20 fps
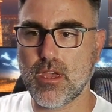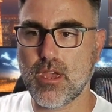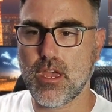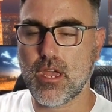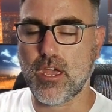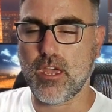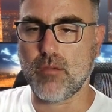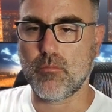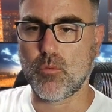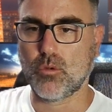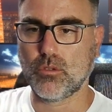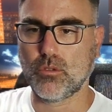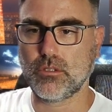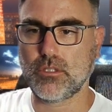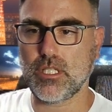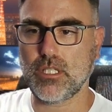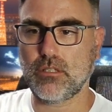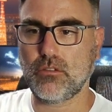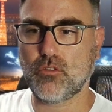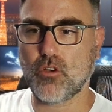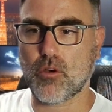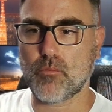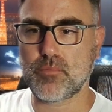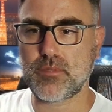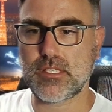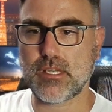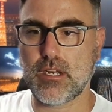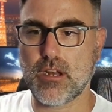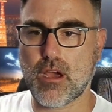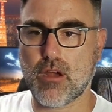a multi-top
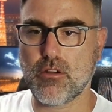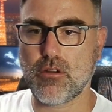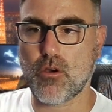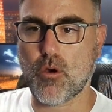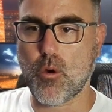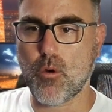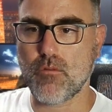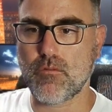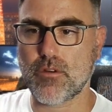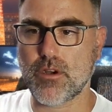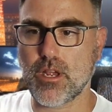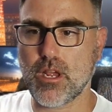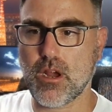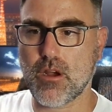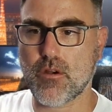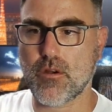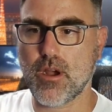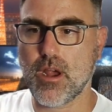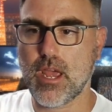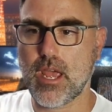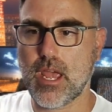scenario over here.